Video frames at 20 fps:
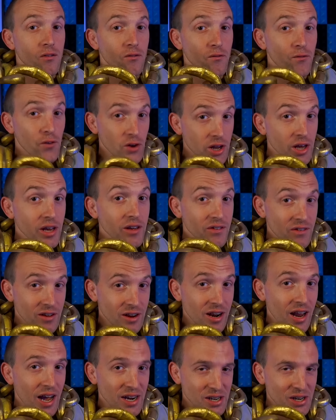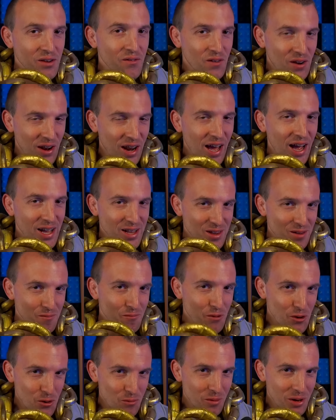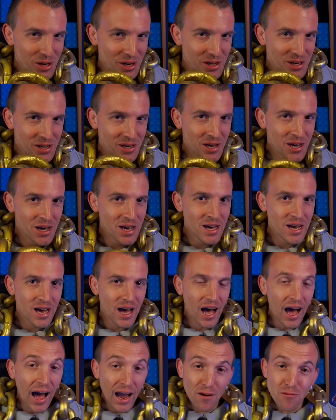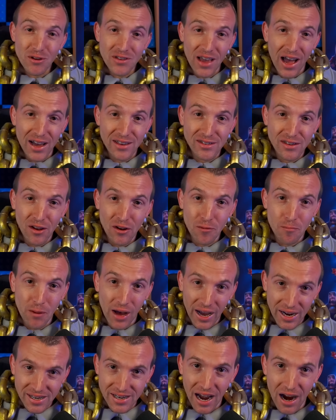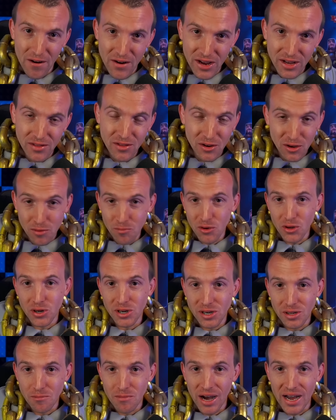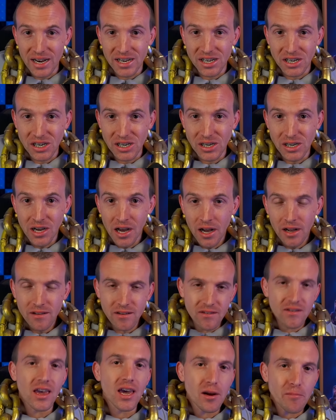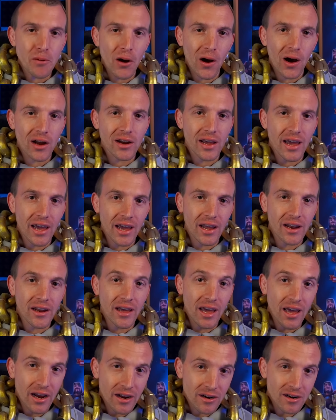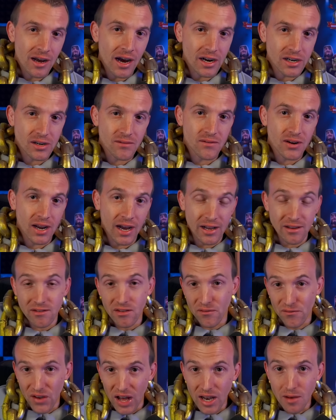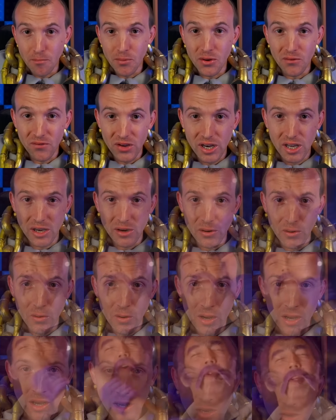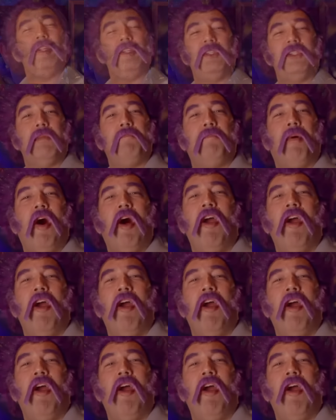Funniest Clash of Clans moment. I was asked by Darian, the community manager, to take part in a Clash of Clans developer video, to which I said,